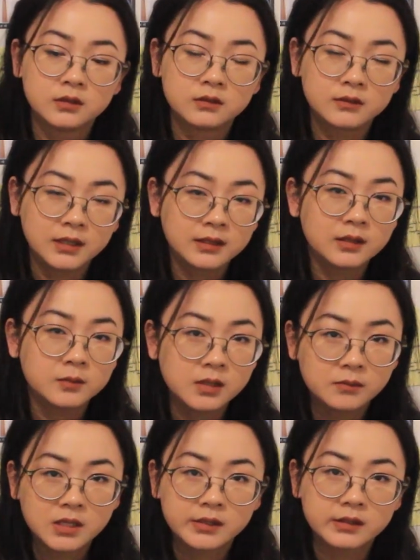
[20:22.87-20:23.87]
Right now my
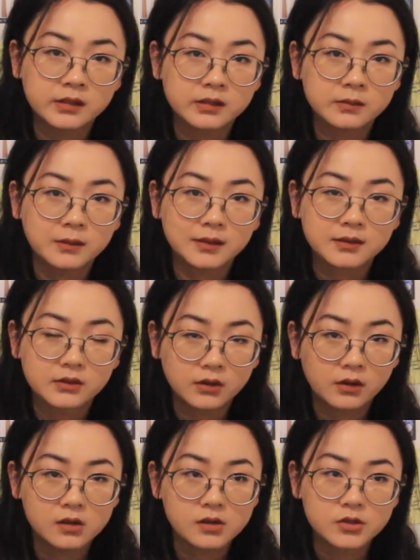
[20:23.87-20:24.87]
main suspects
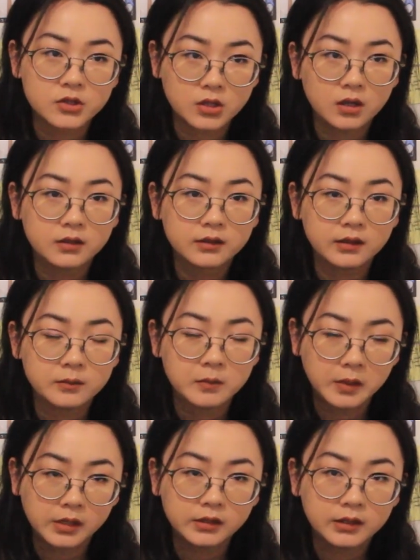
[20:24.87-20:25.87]
are John and
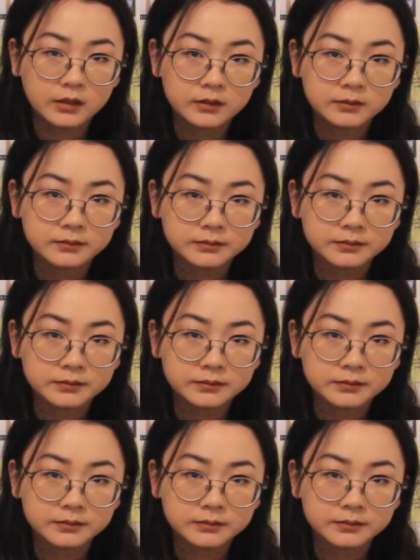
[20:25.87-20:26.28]
Mary.